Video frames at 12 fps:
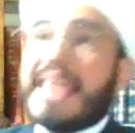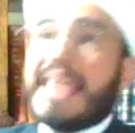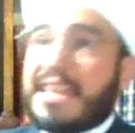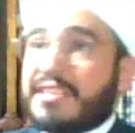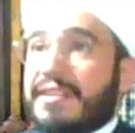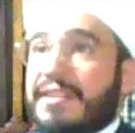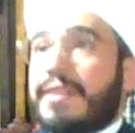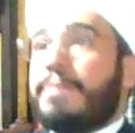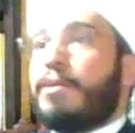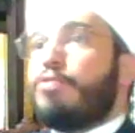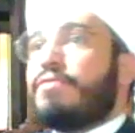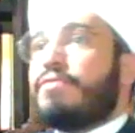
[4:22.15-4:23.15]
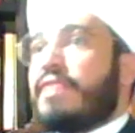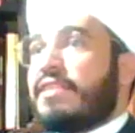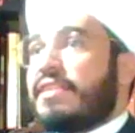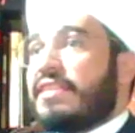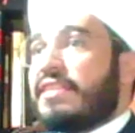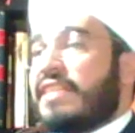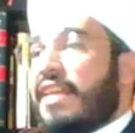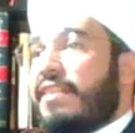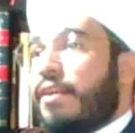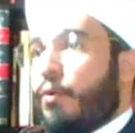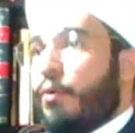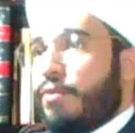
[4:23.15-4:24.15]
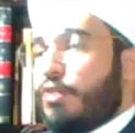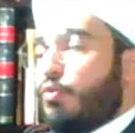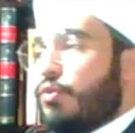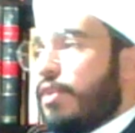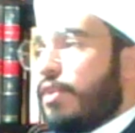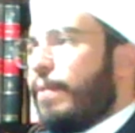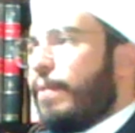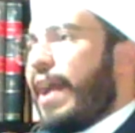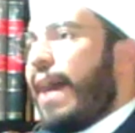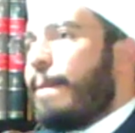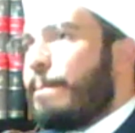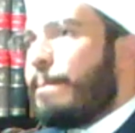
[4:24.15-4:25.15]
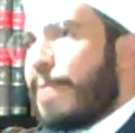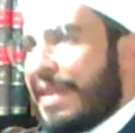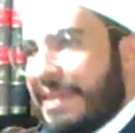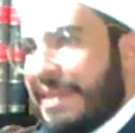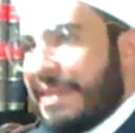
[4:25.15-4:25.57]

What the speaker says: Yes, because this was said by a Hanbali.